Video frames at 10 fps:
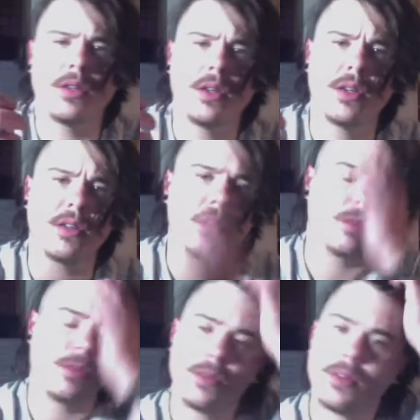a nice
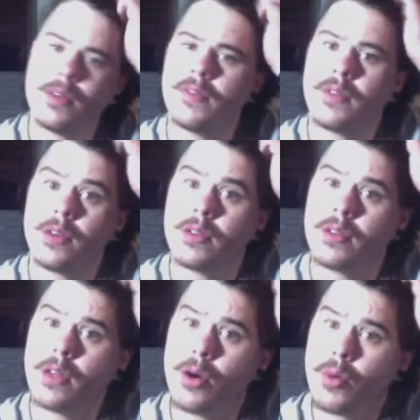little, for a
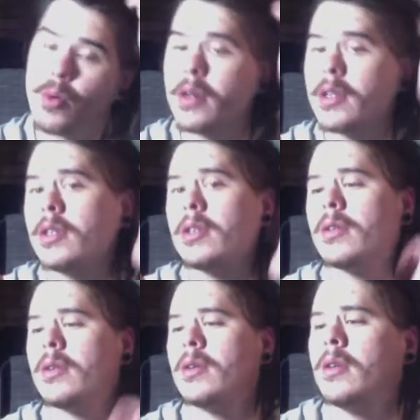low wattage.
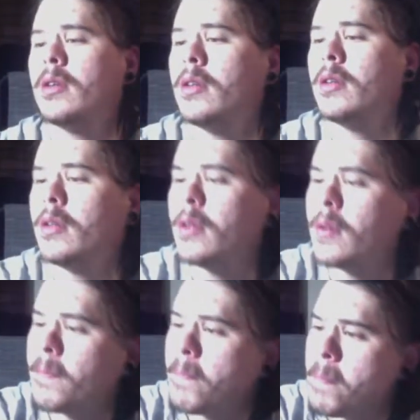
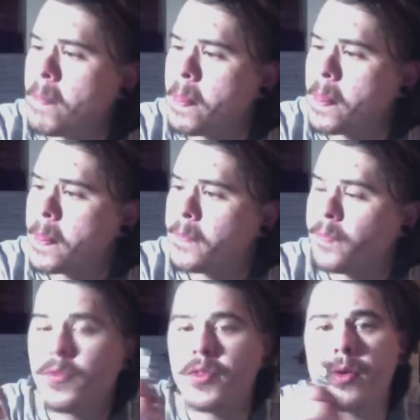
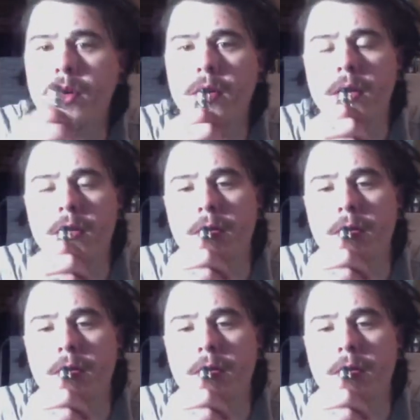It's quite nice.